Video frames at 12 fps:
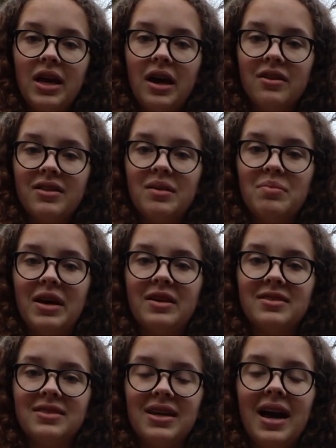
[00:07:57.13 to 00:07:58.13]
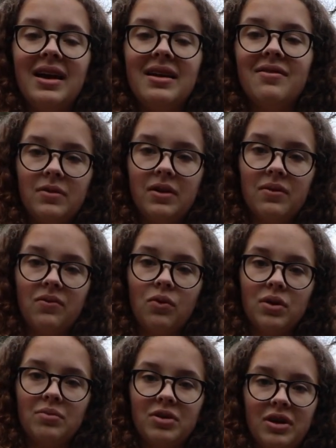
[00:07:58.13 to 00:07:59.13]
healthy and balanced diet
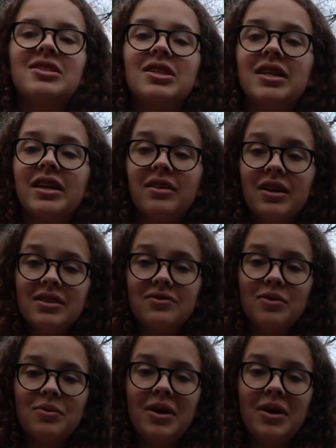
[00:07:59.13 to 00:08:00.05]
affordably. So thank you guys for